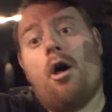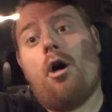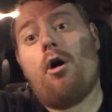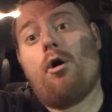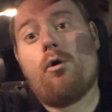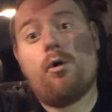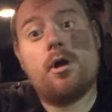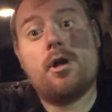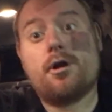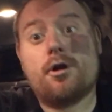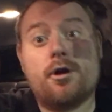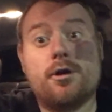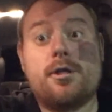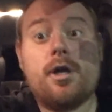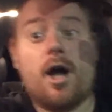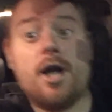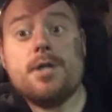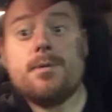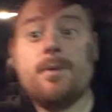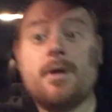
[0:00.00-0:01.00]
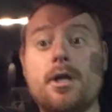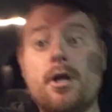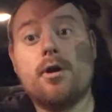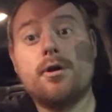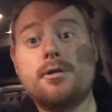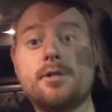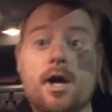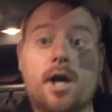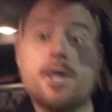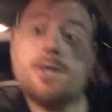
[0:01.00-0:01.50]
oh, well, you're gonna touch me? You're
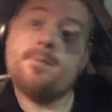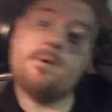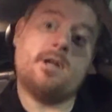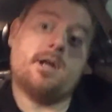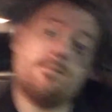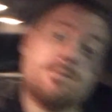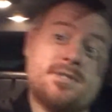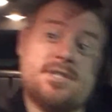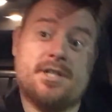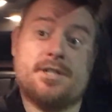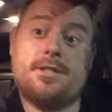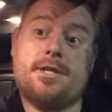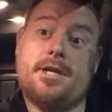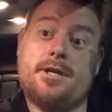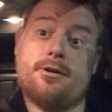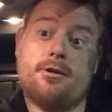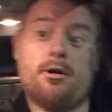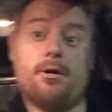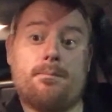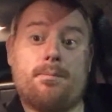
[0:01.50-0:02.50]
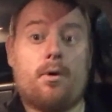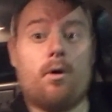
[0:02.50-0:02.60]
gonna touch me? I'm 16 year old